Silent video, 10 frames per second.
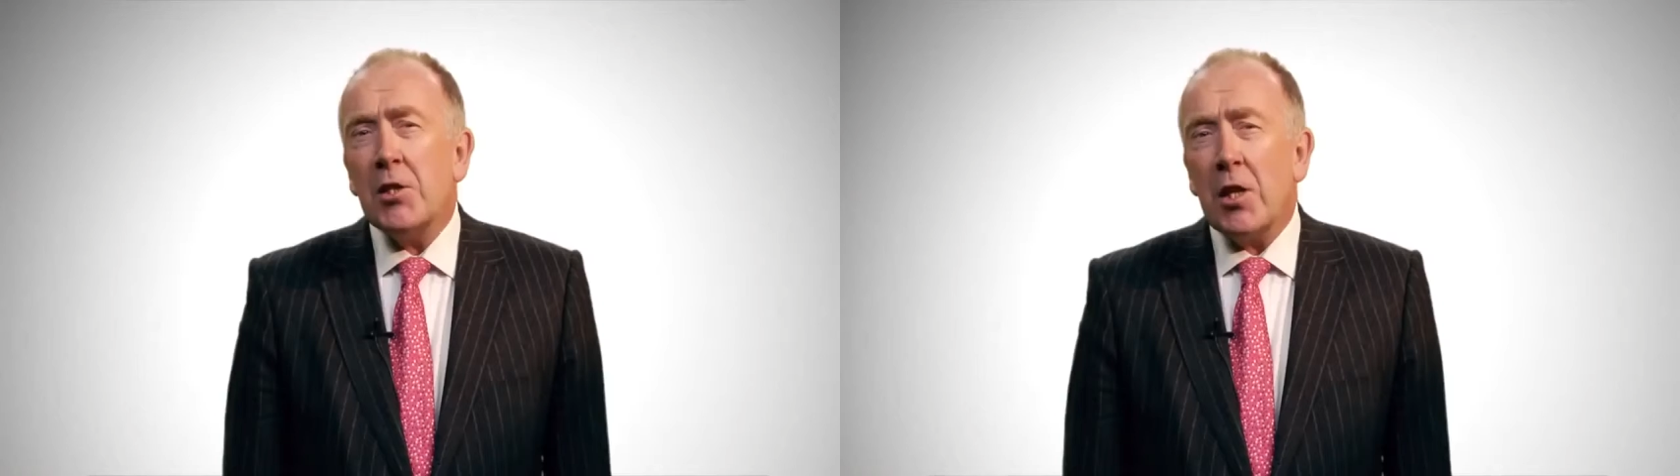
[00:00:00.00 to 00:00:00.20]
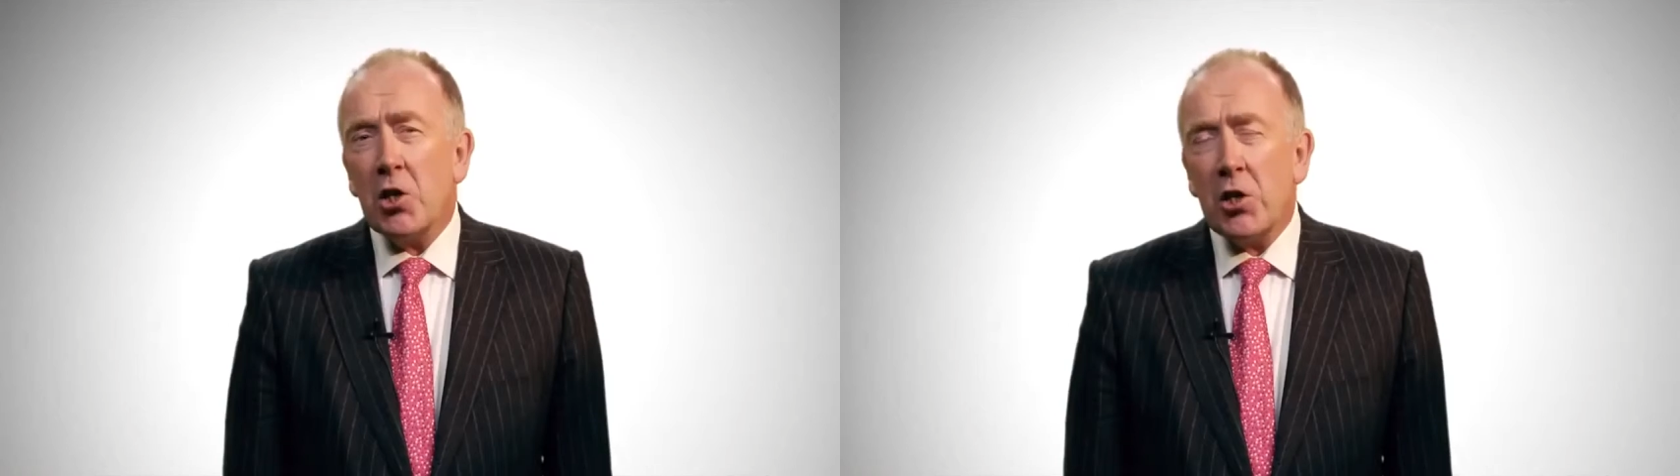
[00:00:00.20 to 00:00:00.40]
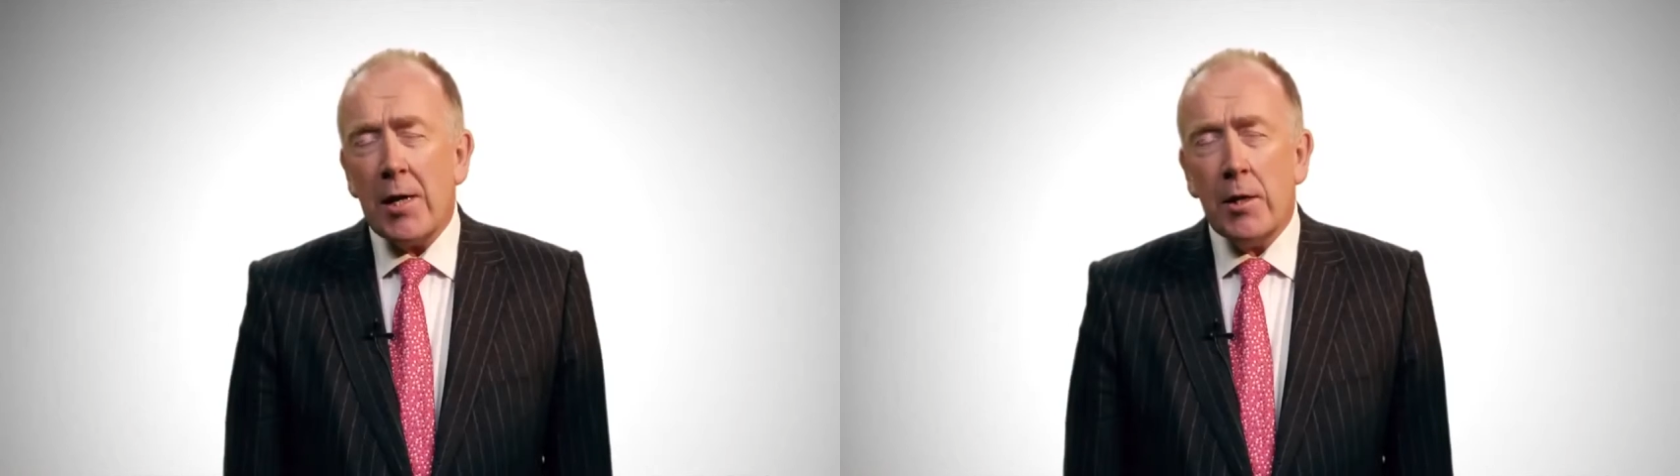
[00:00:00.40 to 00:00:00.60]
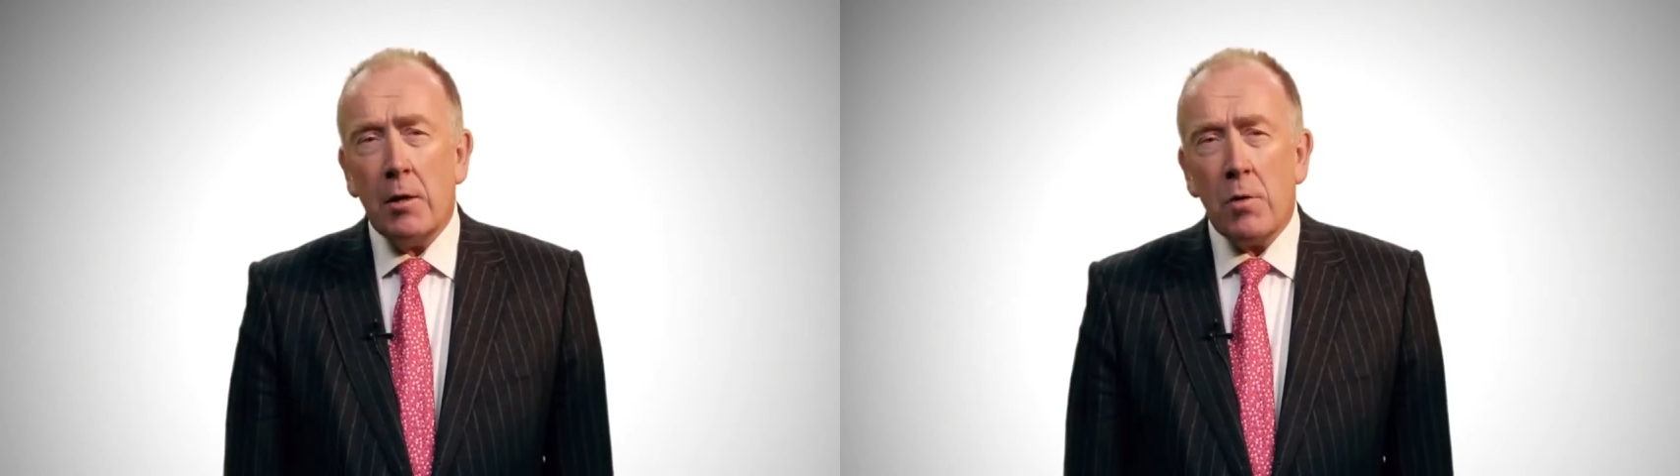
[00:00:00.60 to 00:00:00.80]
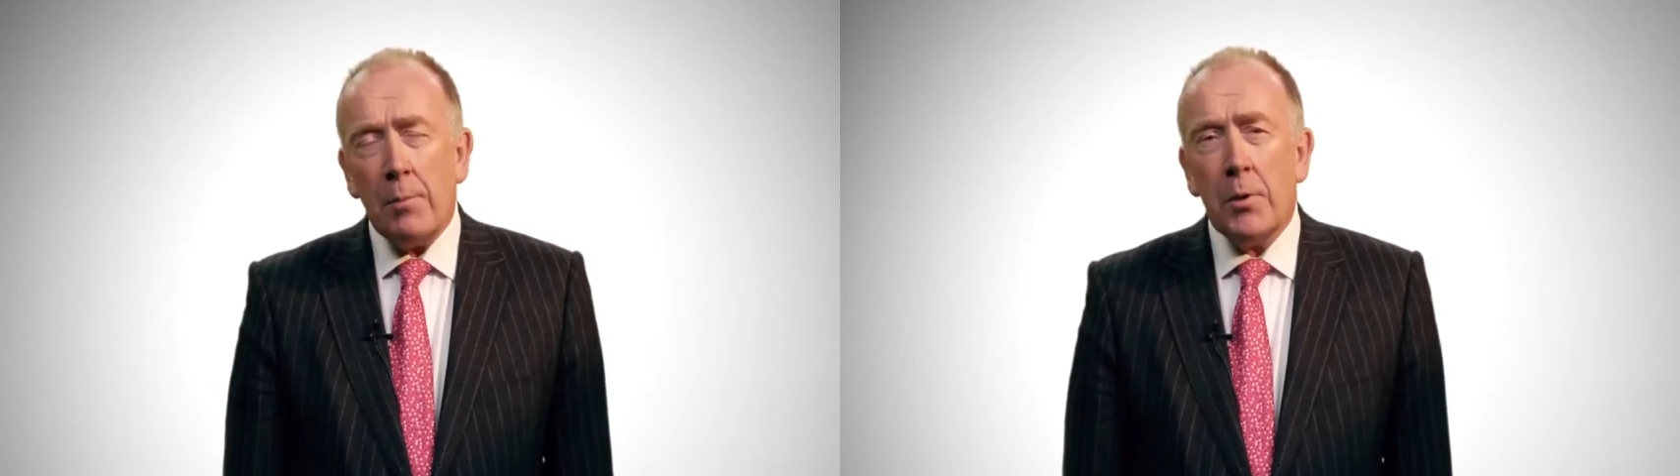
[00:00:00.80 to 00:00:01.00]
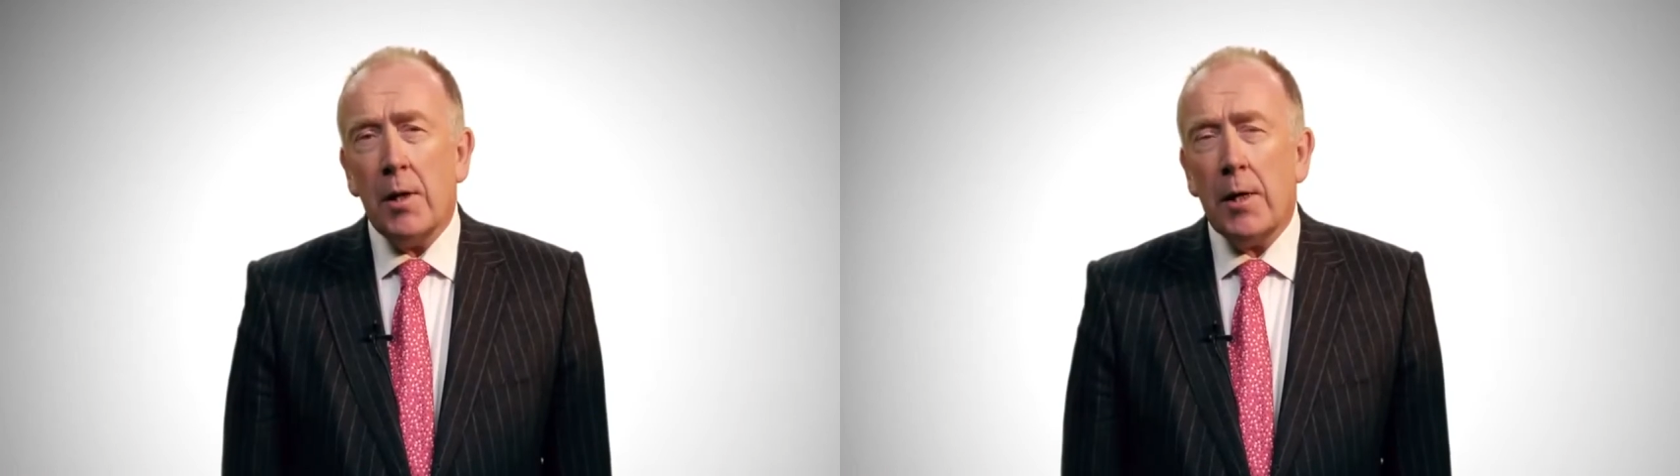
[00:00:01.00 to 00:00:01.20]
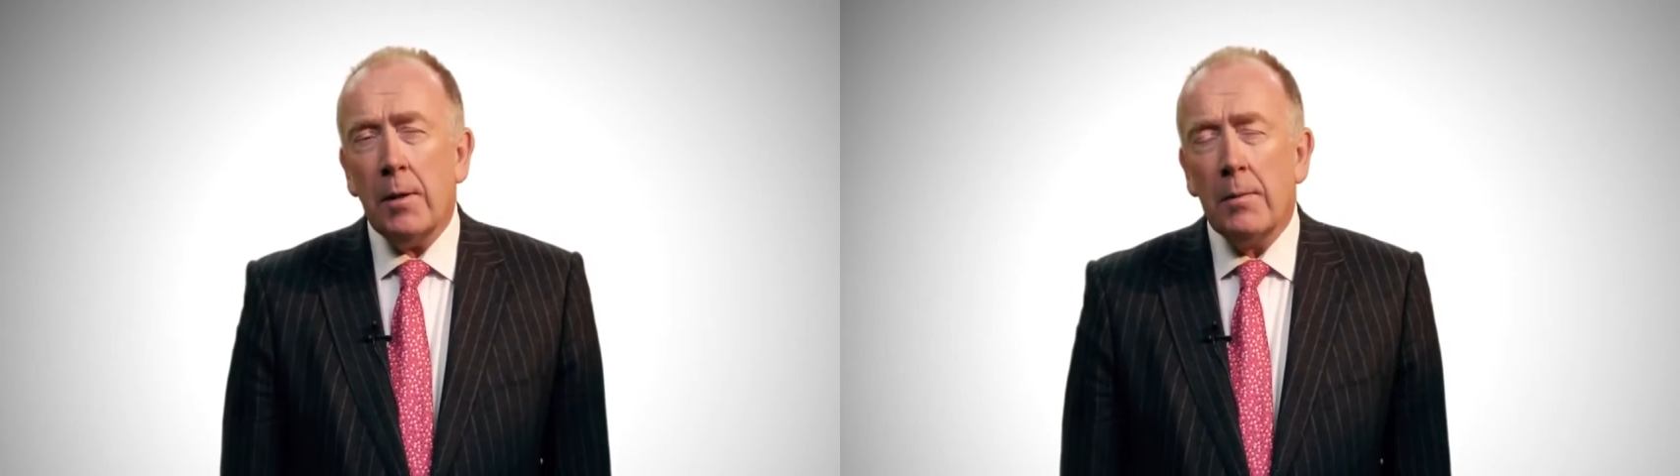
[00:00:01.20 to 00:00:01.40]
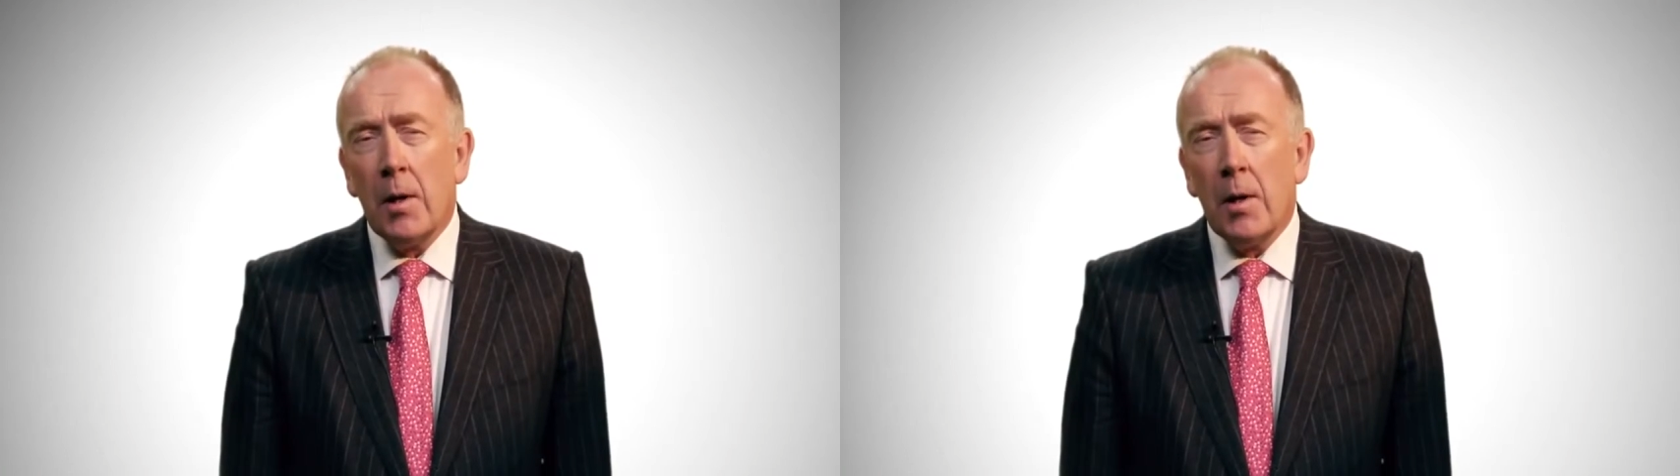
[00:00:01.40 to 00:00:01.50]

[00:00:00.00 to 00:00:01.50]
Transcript: It's extending rapidly